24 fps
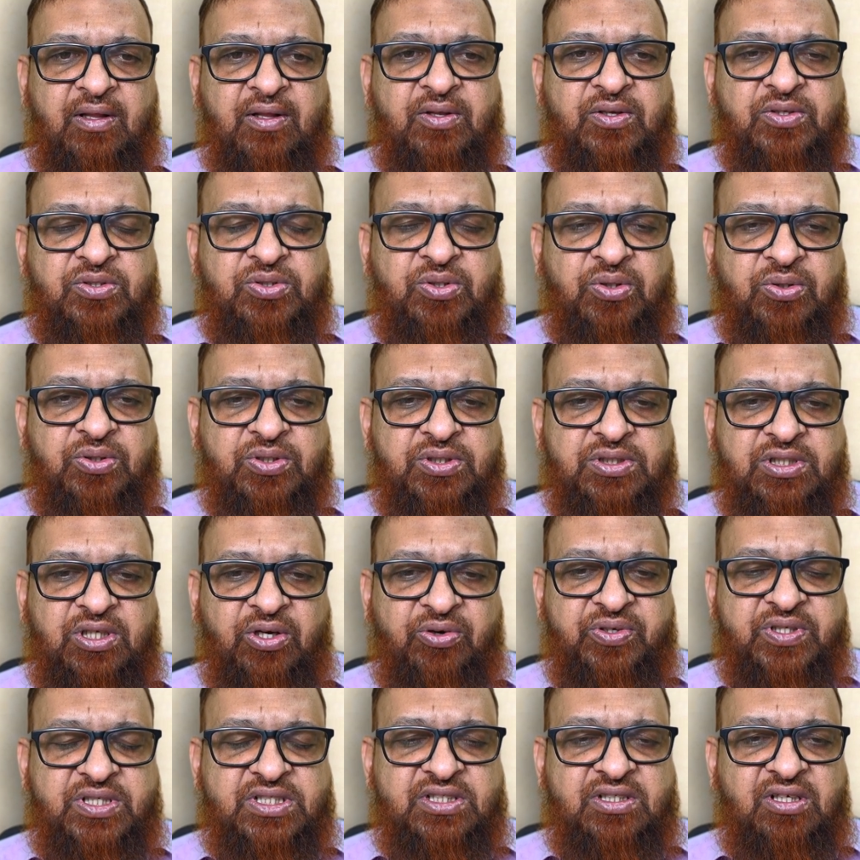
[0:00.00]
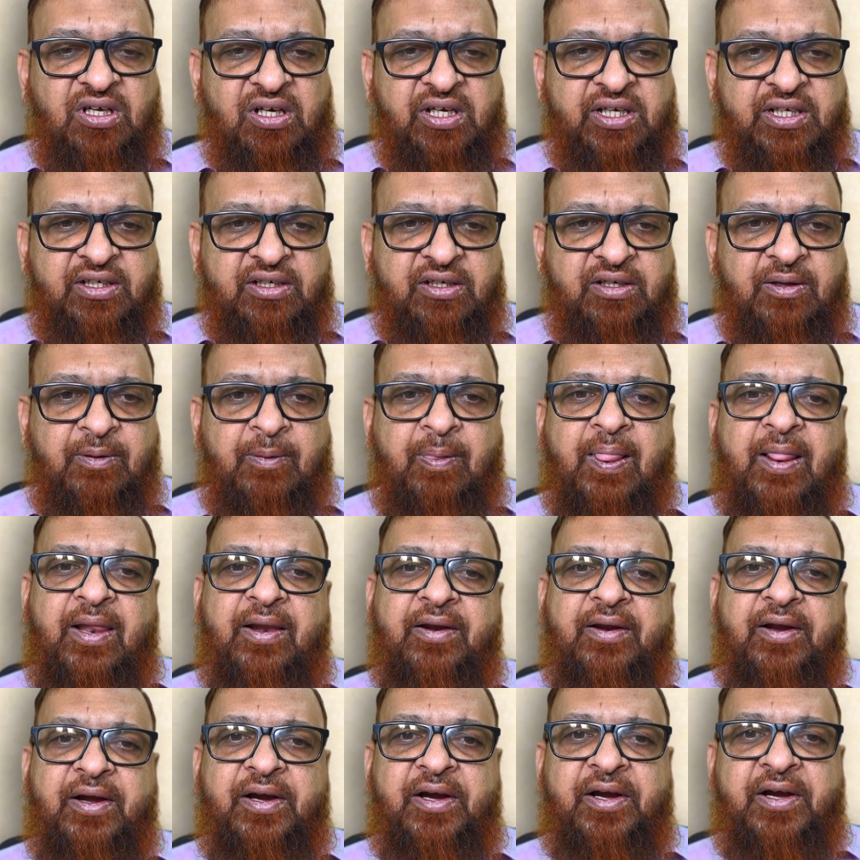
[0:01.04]
So it's now installing.
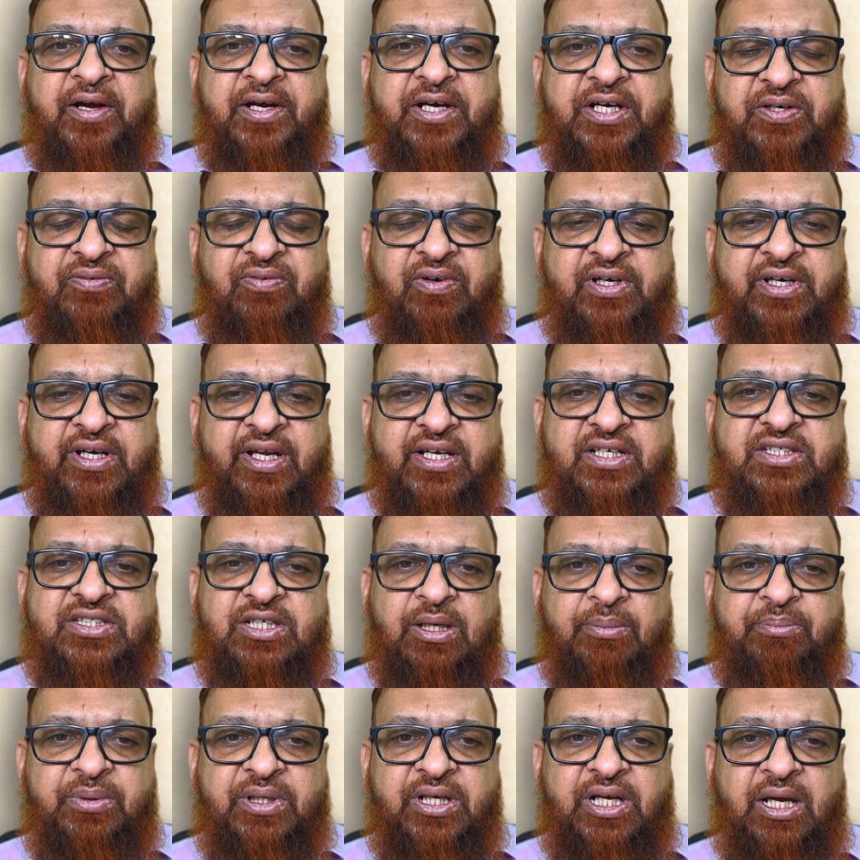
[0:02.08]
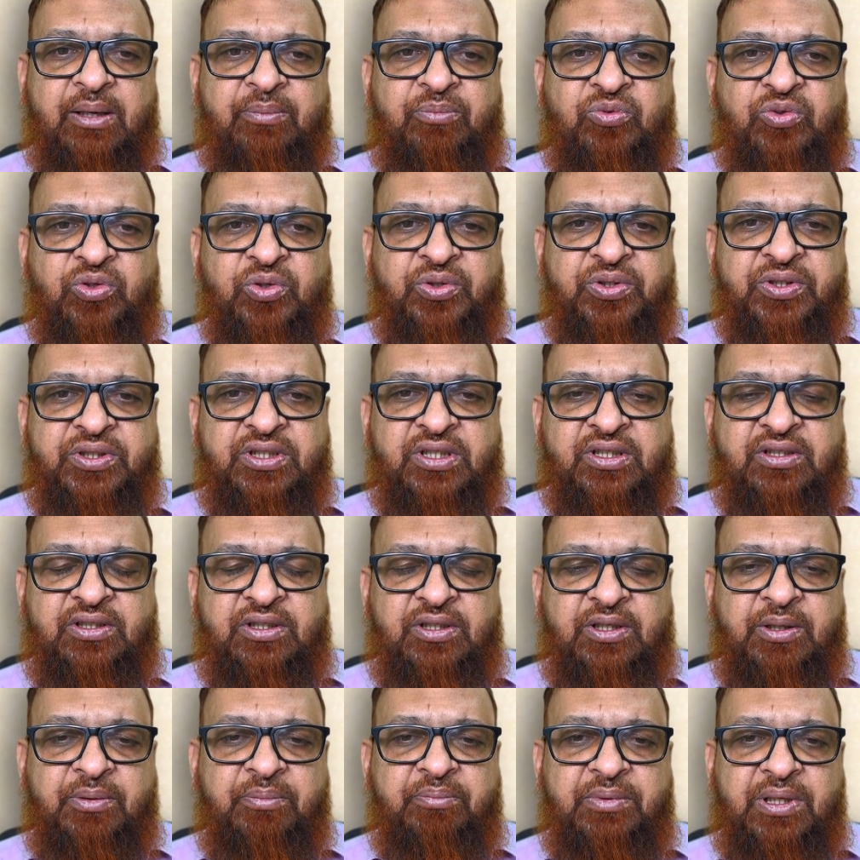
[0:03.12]
It will take some time over here,
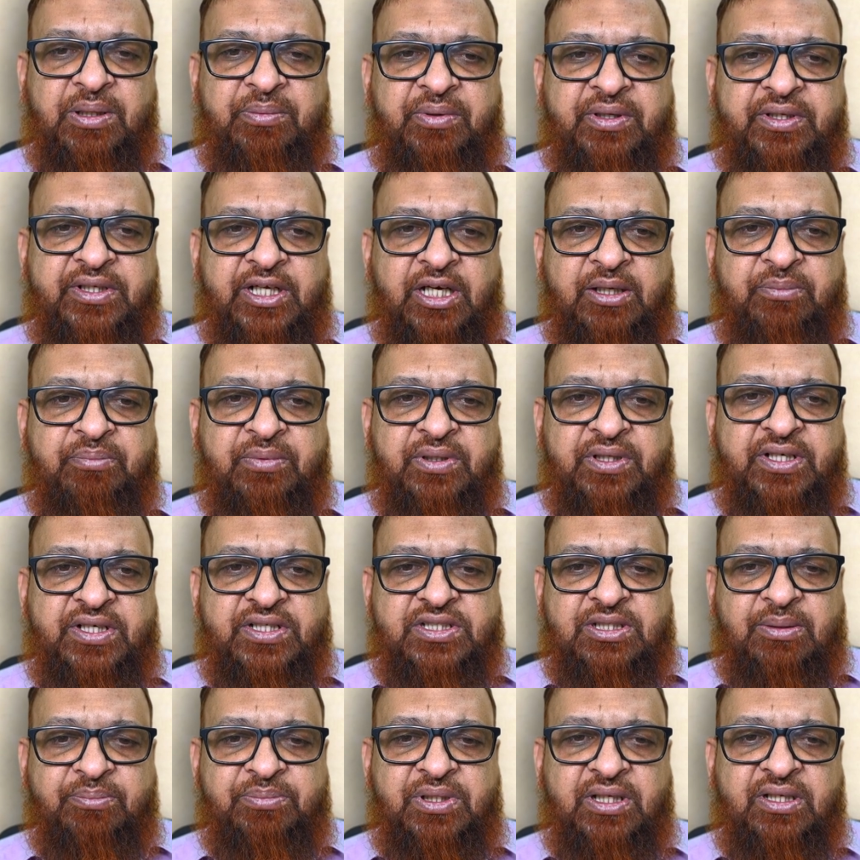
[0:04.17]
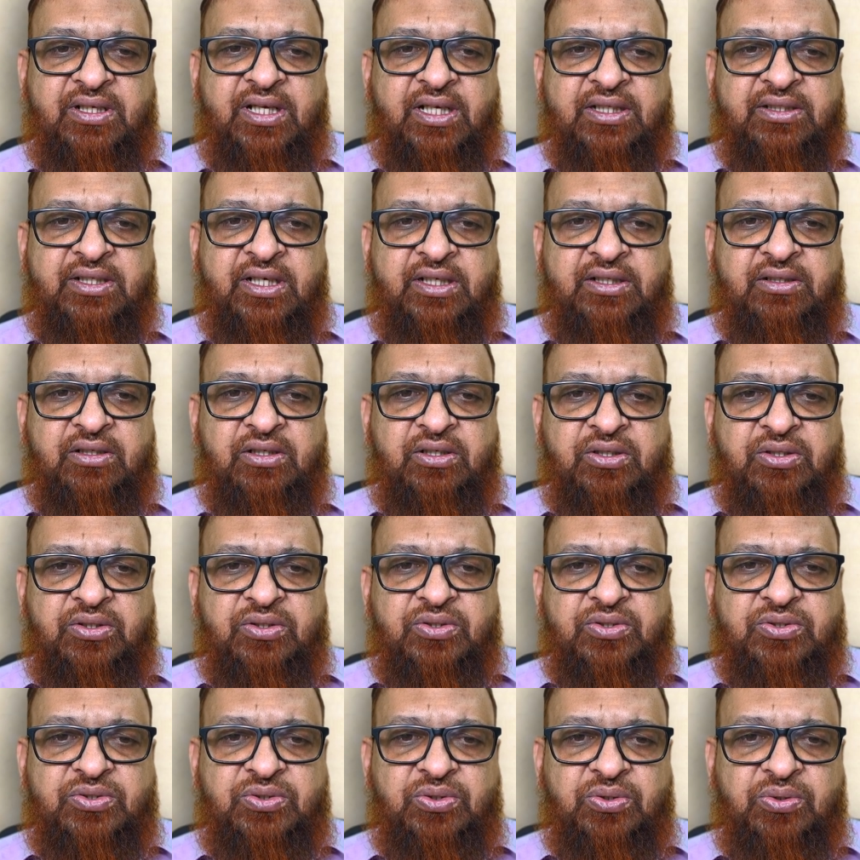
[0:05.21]
maybe 10 minutes, something like that.
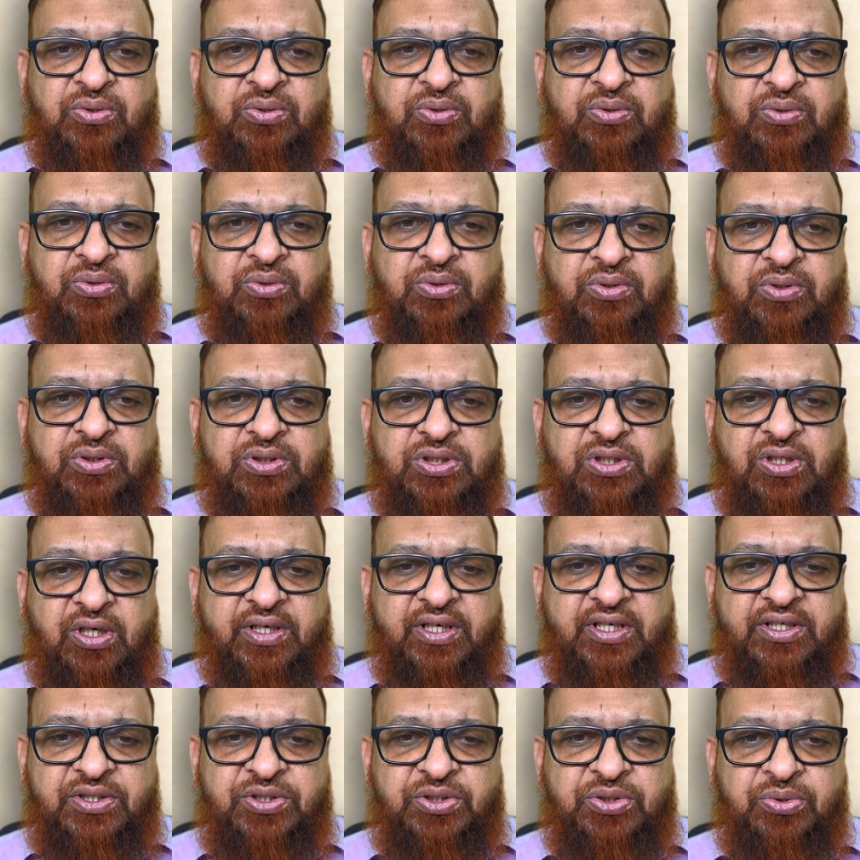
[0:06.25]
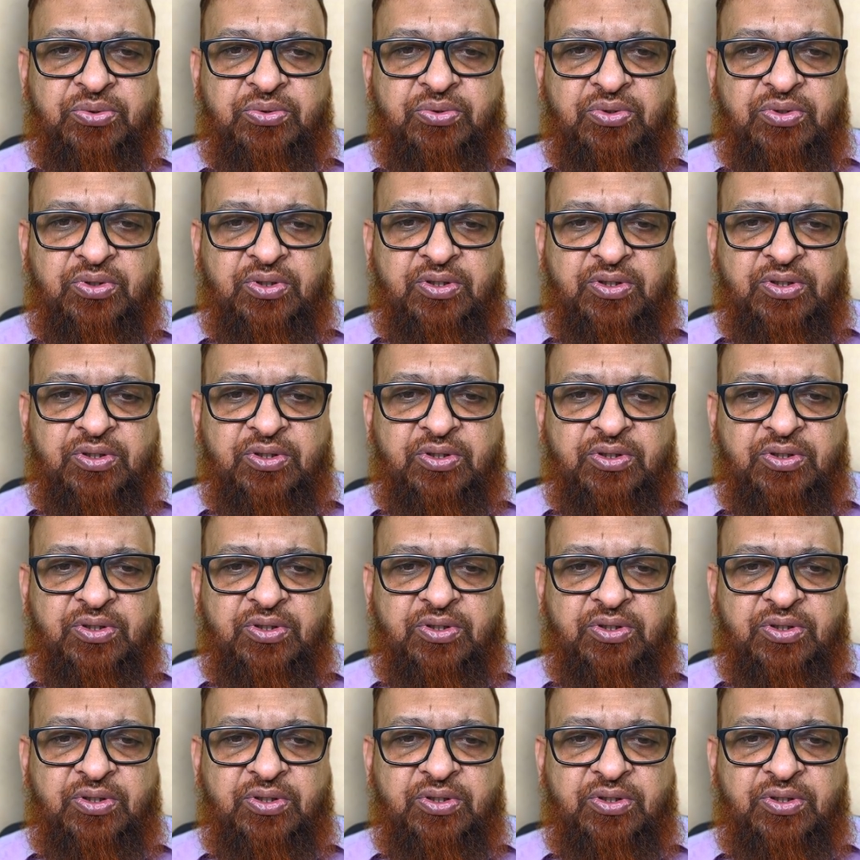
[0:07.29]
So it's not an issue.